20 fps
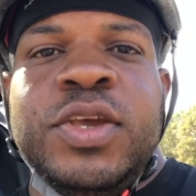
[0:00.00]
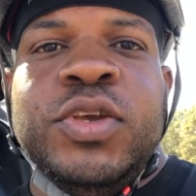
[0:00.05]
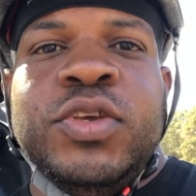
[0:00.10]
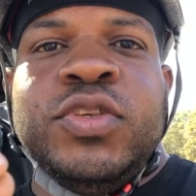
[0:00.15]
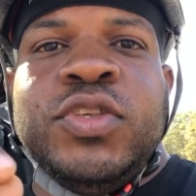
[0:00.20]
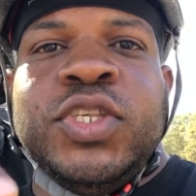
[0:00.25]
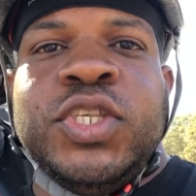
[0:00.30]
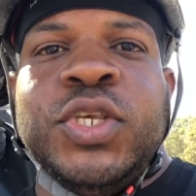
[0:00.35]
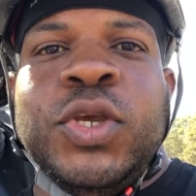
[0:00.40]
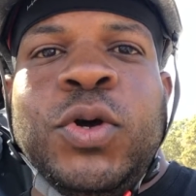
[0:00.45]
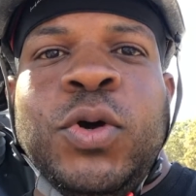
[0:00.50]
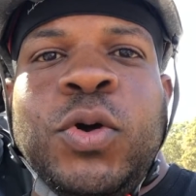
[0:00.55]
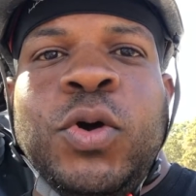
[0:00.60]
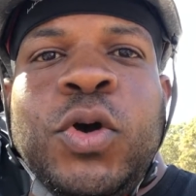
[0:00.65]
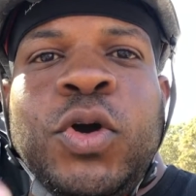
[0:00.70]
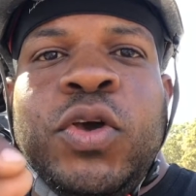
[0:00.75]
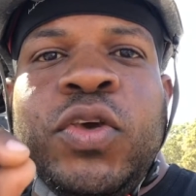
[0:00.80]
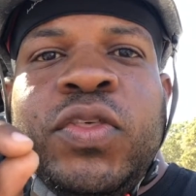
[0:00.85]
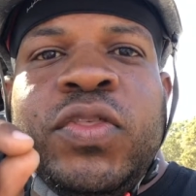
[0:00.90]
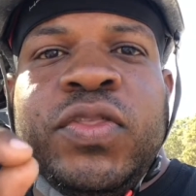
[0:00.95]
So
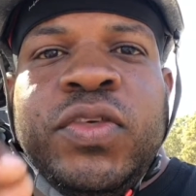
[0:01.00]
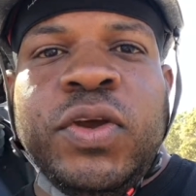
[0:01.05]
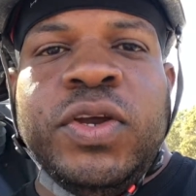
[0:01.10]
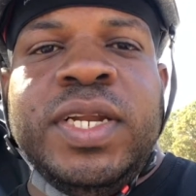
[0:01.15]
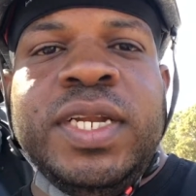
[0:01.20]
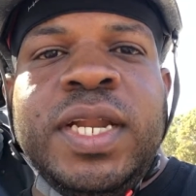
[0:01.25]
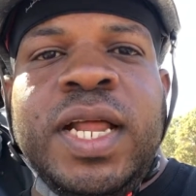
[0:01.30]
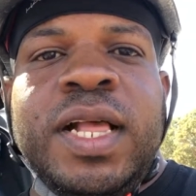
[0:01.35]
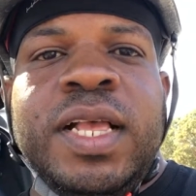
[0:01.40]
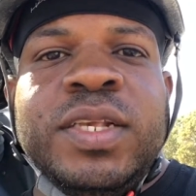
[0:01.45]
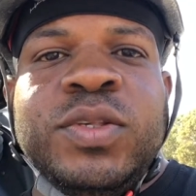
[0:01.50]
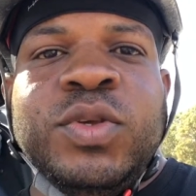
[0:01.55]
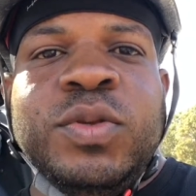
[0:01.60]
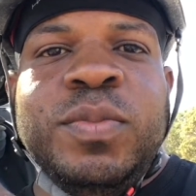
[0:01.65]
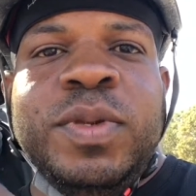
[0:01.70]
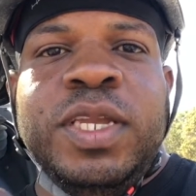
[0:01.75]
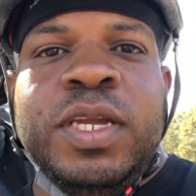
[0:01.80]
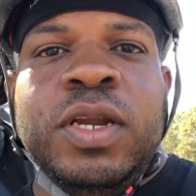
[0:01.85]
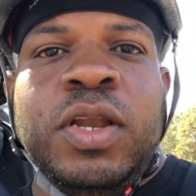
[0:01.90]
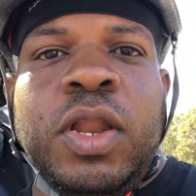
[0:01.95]
$30 would
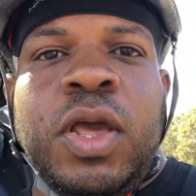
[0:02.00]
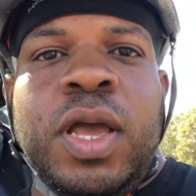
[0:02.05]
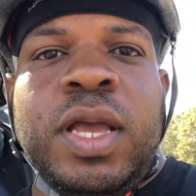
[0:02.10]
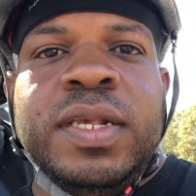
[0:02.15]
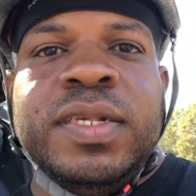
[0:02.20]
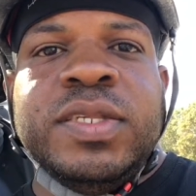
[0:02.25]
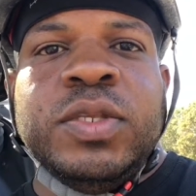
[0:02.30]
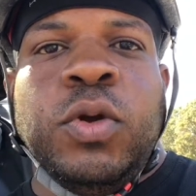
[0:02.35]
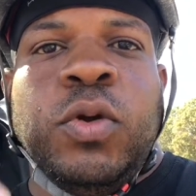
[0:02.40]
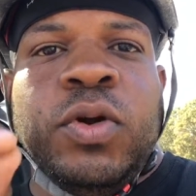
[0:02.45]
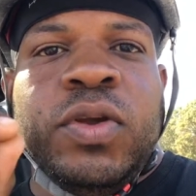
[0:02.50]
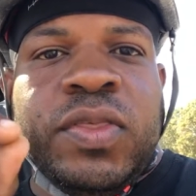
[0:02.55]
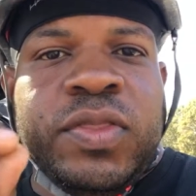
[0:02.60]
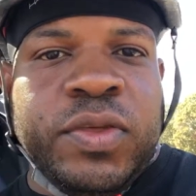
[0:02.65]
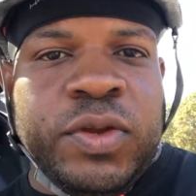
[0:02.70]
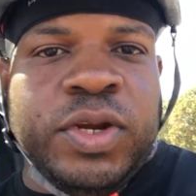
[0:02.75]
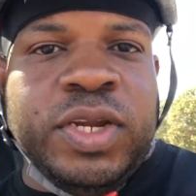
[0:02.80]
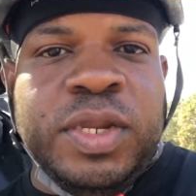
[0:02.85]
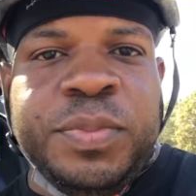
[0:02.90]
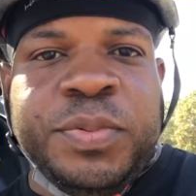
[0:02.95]
be your loss, or
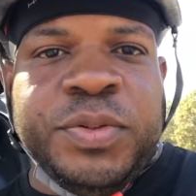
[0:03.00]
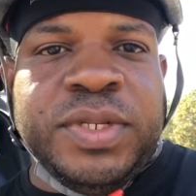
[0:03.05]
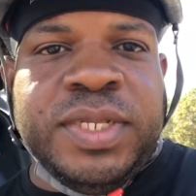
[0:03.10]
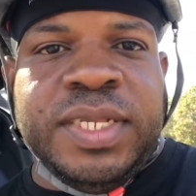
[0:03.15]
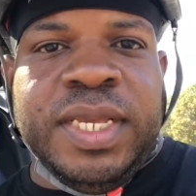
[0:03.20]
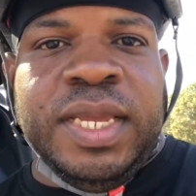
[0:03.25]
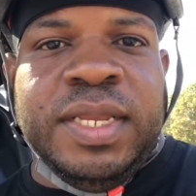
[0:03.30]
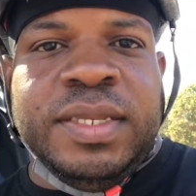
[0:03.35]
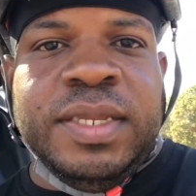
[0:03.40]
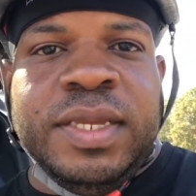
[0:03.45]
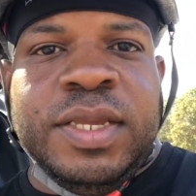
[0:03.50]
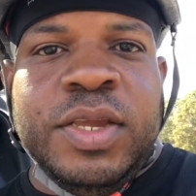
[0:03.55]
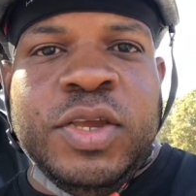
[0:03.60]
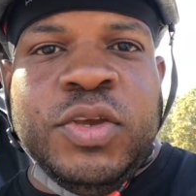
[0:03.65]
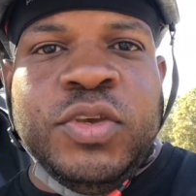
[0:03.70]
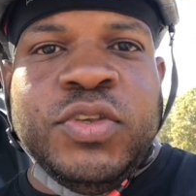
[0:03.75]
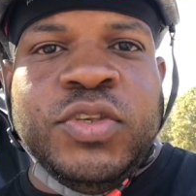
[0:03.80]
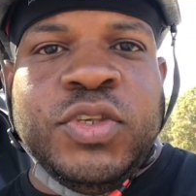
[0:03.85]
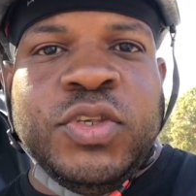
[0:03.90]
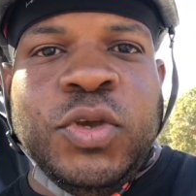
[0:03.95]

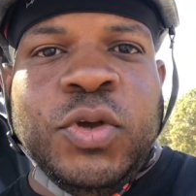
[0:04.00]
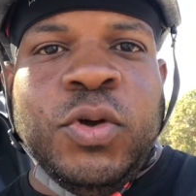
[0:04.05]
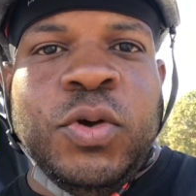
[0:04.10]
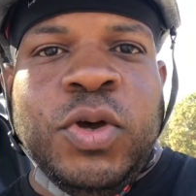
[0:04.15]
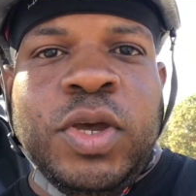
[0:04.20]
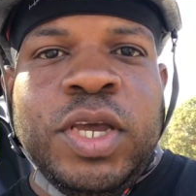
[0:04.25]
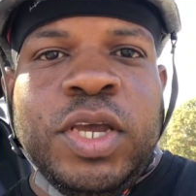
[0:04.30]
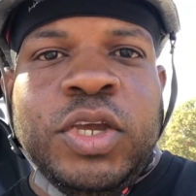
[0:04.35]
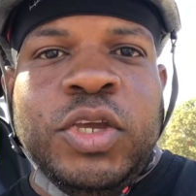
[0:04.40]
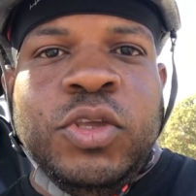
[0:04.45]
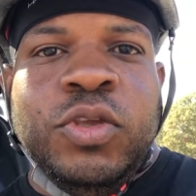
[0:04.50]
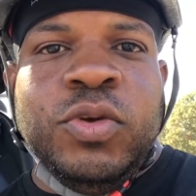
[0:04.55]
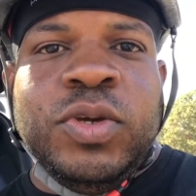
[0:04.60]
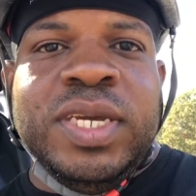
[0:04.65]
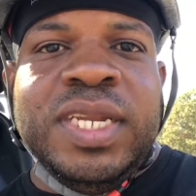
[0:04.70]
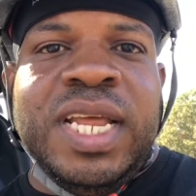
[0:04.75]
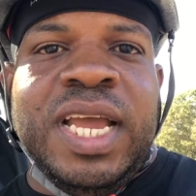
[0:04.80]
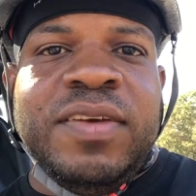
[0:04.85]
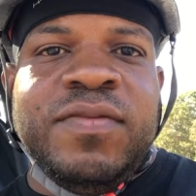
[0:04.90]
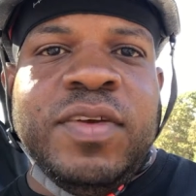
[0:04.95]
30%. So you
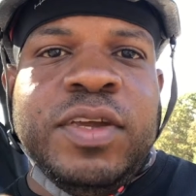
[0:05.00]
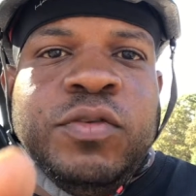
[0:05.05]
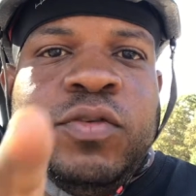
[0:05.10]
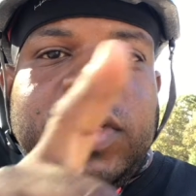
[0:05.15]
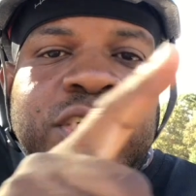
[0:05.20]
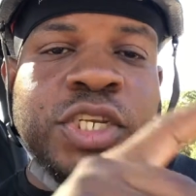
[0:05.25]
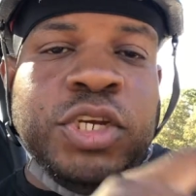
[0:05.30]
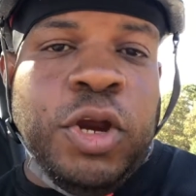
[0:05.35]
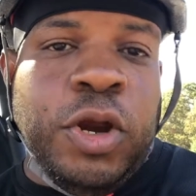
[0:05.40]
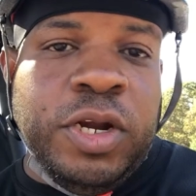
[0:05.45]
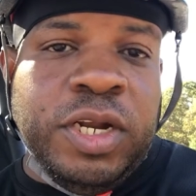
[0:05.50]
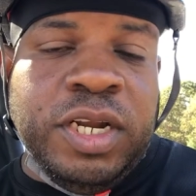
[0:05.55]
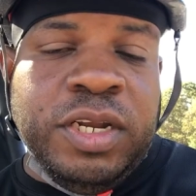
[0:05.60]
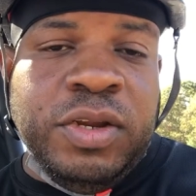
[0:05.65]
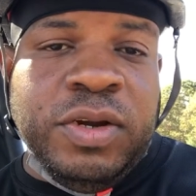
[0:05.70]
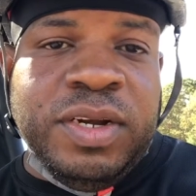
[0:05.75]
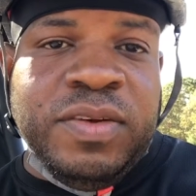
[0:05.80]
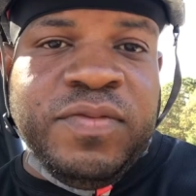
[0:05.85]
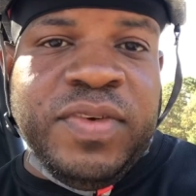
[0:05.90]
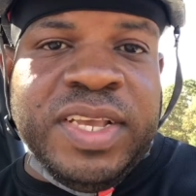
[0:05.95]
can have a return on
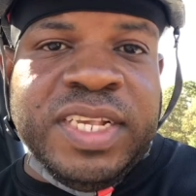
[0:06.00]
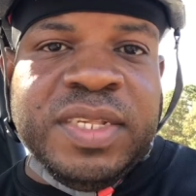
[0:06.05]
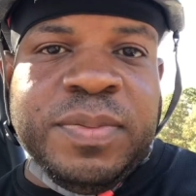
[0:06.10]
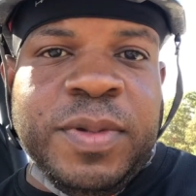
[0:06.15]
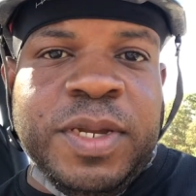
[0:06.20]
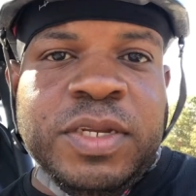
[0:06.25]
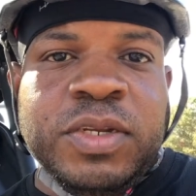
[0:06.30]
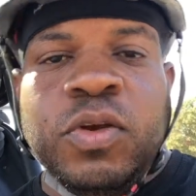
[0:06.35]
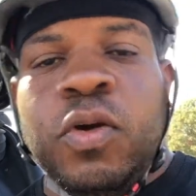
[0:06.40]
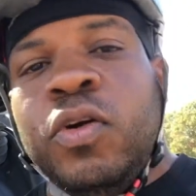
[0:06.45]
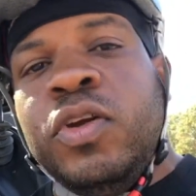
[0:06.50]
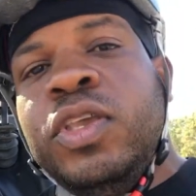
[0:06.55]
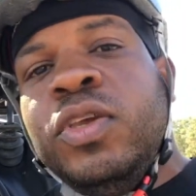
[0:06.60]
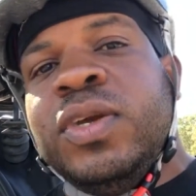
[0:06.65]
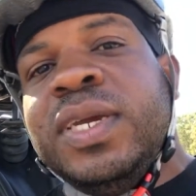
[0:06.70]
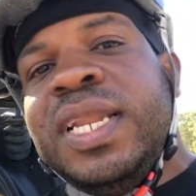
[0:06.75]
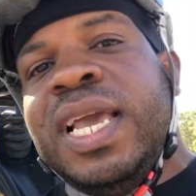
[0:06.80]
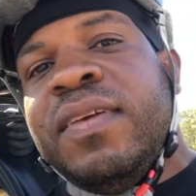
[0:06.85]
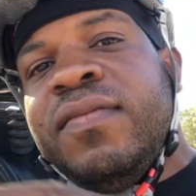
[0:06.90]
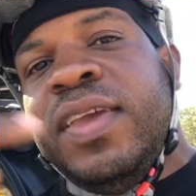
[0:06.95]
your investment, or you
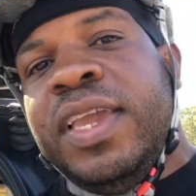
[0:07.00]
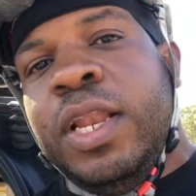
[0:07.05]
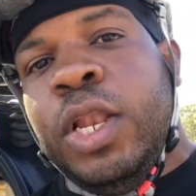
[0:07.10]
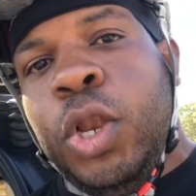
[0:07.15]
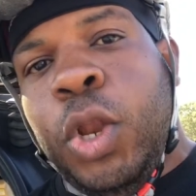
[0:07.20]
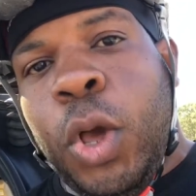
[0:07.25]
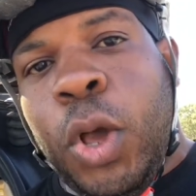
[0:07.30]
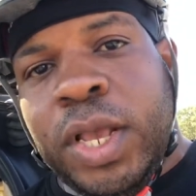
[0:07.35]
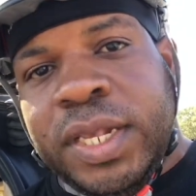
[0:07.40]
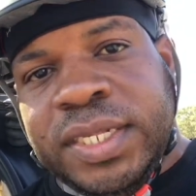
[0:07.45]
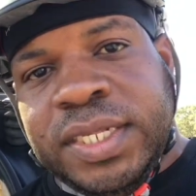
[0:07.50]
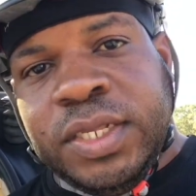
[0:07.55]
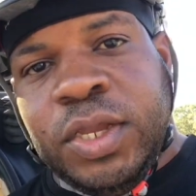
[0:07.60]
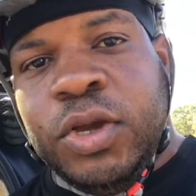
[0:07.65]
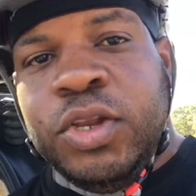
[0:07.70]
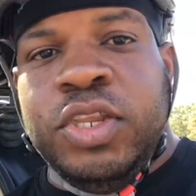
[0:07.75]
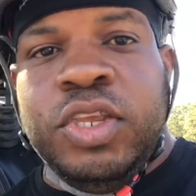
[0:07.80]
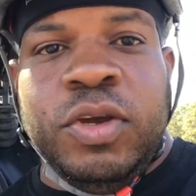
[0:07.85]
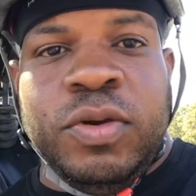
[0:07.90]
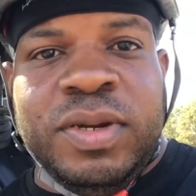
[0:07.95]
can have a loss
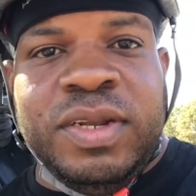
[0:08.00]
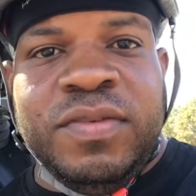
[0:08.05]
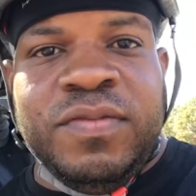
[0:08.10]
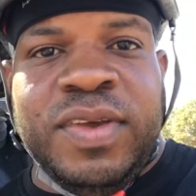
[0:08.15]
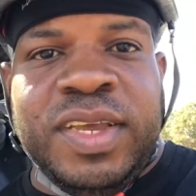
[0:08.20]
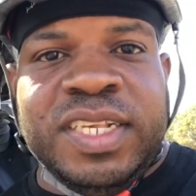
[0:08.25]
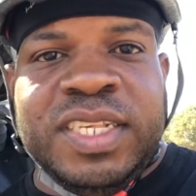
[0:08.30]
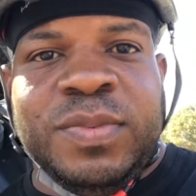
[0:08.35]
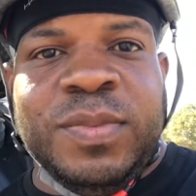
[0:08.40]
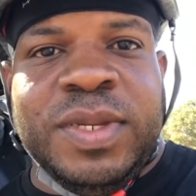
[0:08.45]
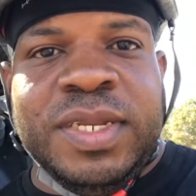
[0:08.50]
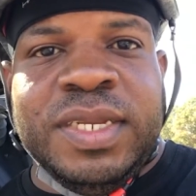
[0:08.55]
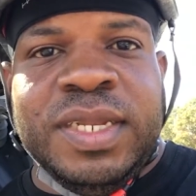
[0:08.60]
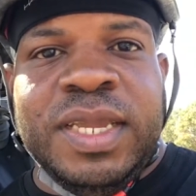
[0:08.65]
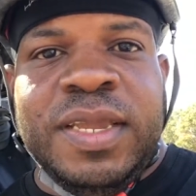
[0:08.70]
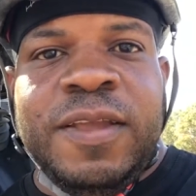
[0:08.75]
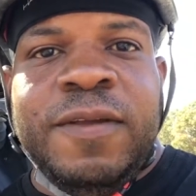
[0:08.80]
on your investment.